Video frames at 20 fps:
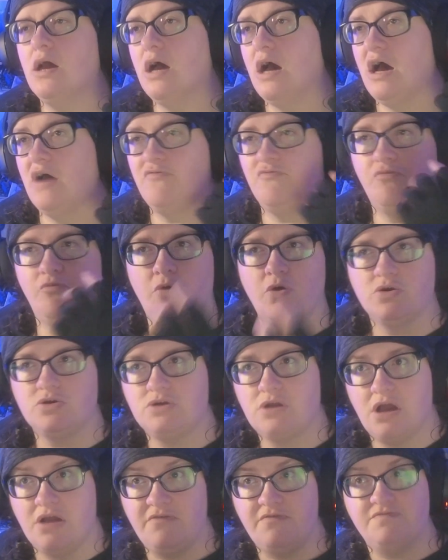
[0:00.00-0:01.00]

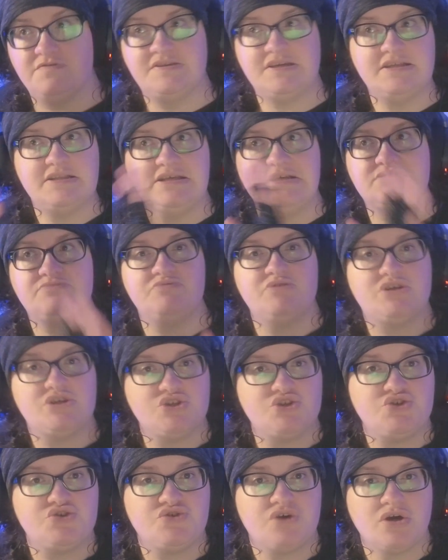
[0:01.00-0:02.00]
I've seen this
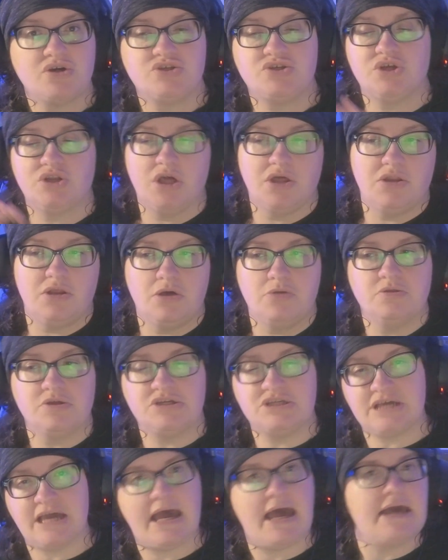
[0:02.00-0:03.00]
Reconstruction. I know the
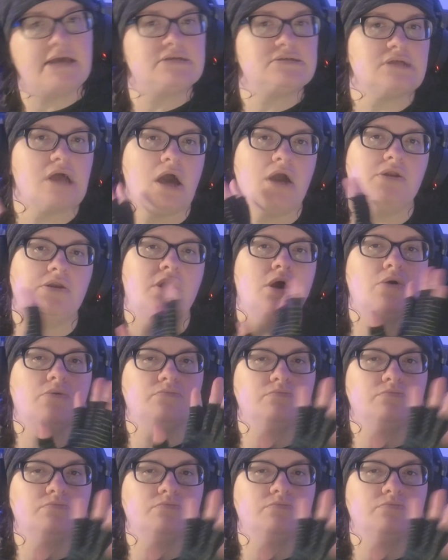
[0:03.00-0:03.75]
text. I know